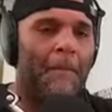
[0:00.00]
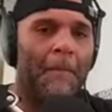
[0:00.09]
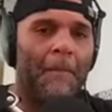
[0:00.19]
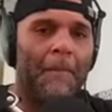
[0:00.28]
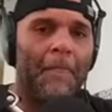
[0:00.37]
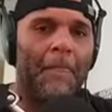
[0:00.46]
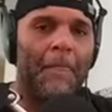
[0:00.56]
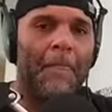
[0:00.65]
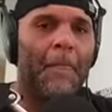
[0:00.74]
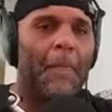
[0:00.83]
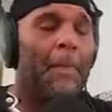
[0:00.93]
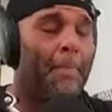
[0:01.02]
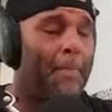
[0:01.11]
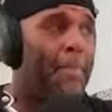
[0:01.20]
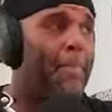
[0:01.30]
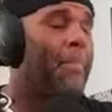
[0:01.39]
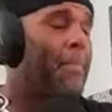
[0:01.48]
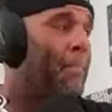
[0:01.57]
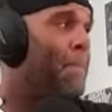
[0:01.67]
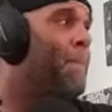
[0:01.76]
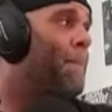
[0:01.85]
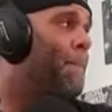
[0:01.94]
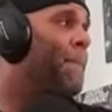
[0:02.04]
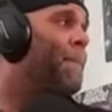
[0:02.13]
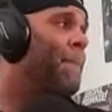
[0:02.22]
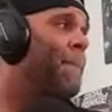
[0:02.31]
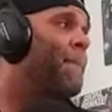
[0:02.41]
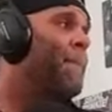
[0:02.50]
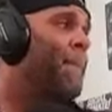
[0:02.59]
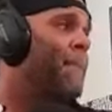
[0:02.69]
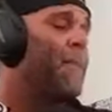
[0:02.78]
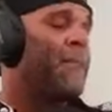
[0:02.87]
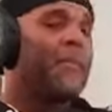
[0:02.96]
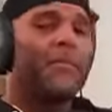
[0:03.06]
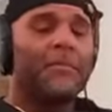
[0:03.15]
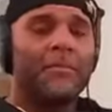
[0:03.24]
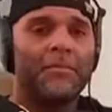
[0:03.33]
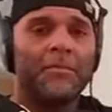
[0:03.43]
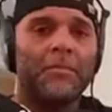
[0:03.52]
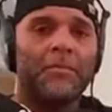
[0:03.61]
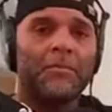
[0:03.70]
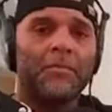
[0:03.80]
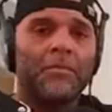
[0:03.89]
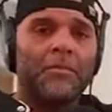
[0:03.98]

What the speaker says: The person shown says nothing.